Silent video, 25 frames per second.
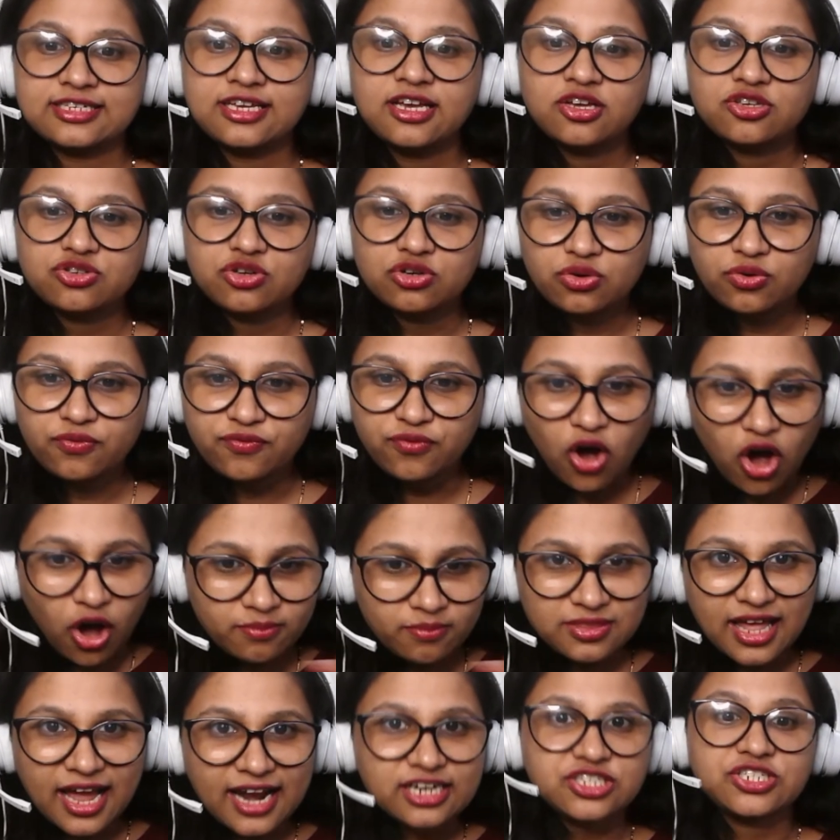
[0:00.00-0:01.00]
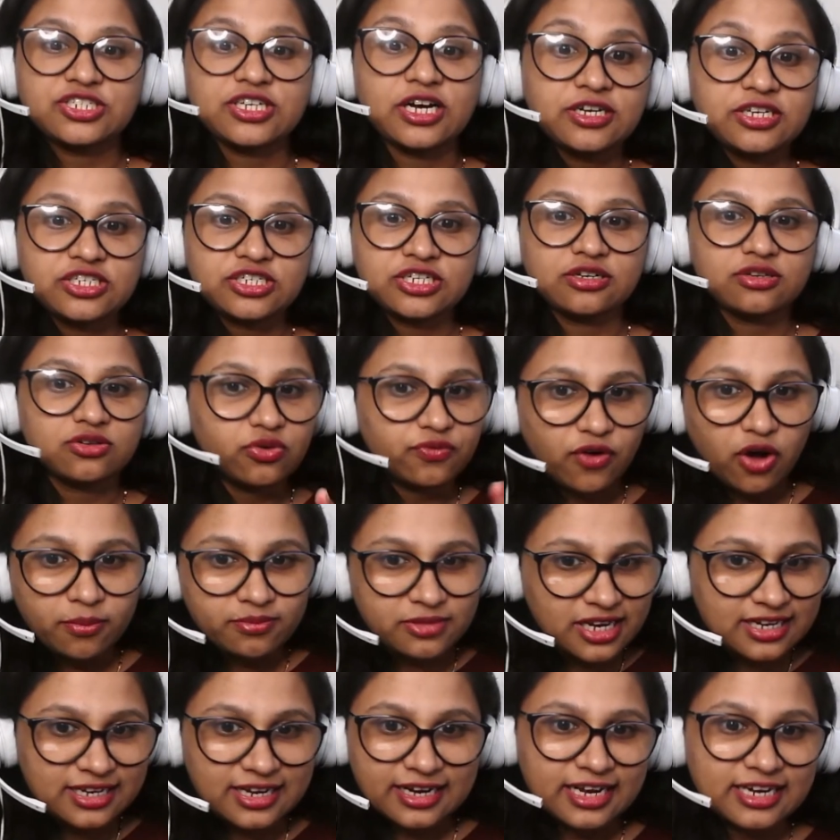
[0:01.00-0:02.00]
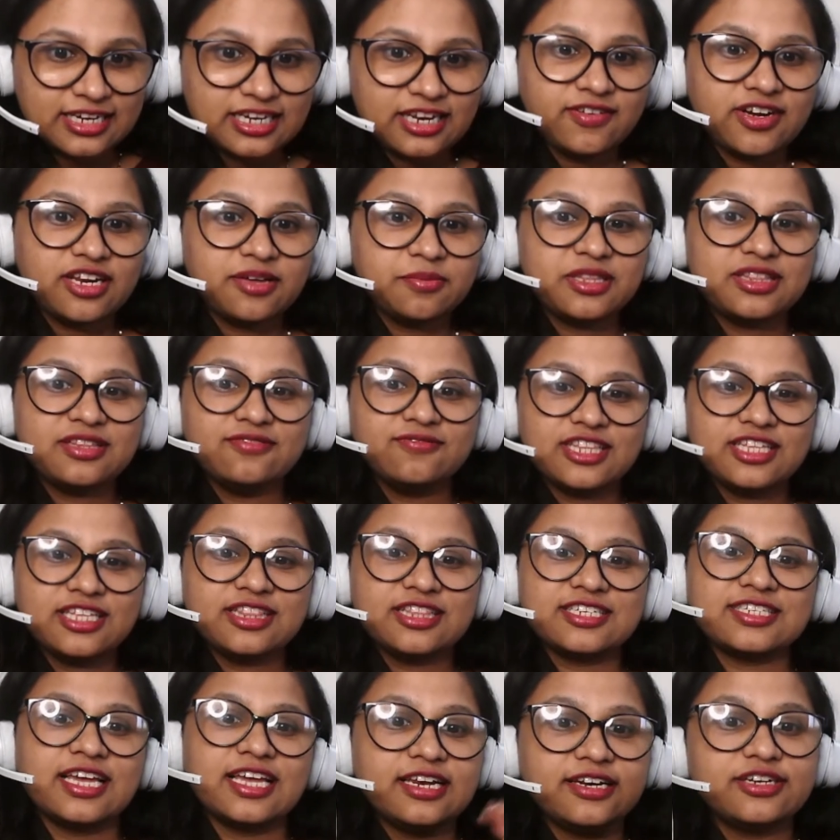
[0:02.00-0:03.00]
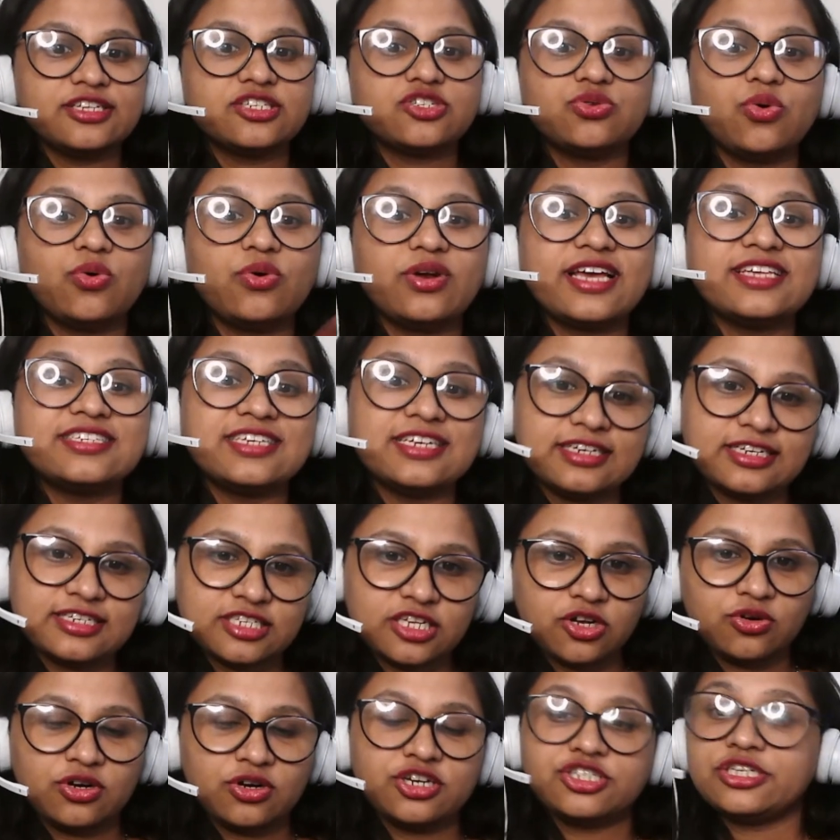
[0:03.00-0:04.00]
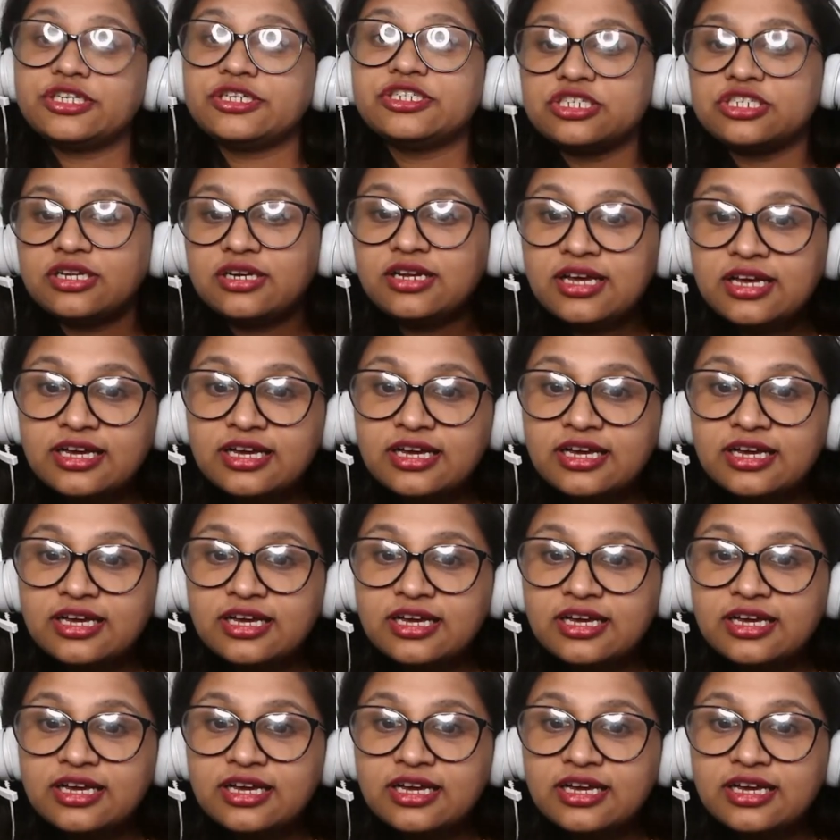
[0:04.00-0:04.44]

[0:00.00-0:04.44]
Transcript: So to form that junction, to form that connectivity within the cell, it is known as intercellular junction.